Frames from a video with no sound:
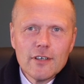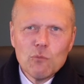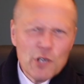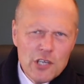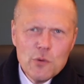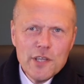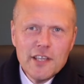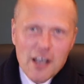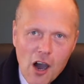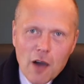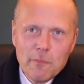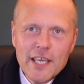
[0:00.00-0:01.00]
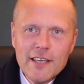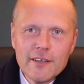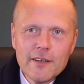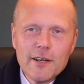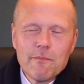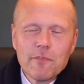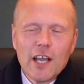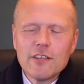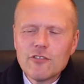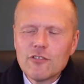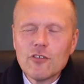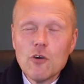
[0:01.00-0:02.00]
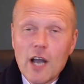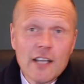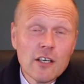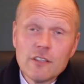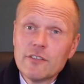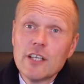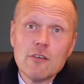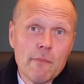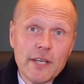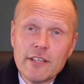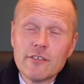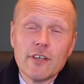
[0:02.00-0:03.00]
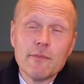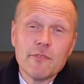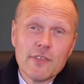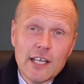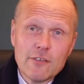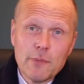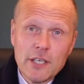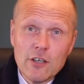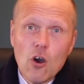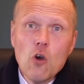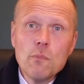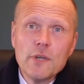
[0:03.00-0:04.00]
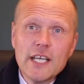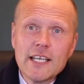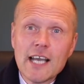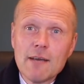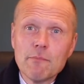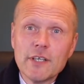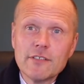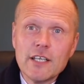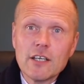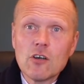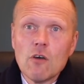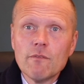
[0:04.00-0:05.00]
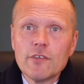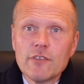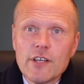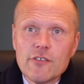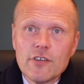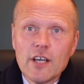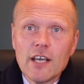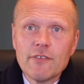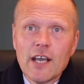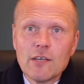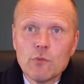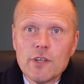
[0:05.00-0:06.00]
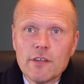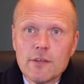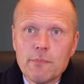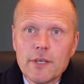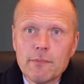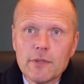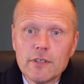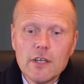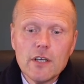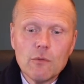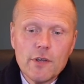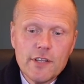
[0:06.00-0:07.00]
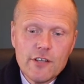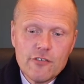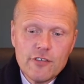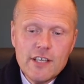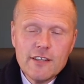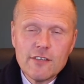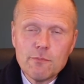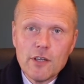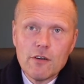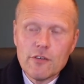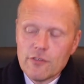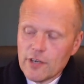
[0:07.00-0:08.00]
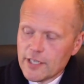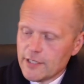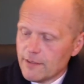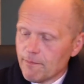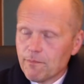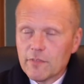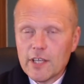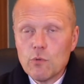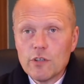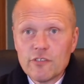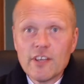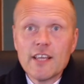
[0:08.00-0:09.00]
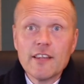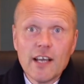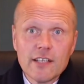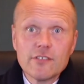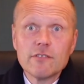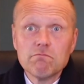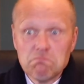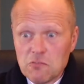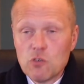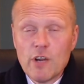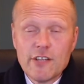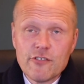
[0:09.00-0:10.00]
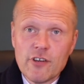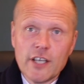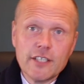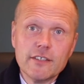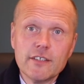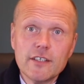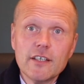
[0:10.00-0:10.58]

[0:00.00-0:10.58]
Were you in the army? And so I can't tell you how many times that's been an opening gambit in a conversation I've had with other people. When they see this mirror shine, they will say that, great shine.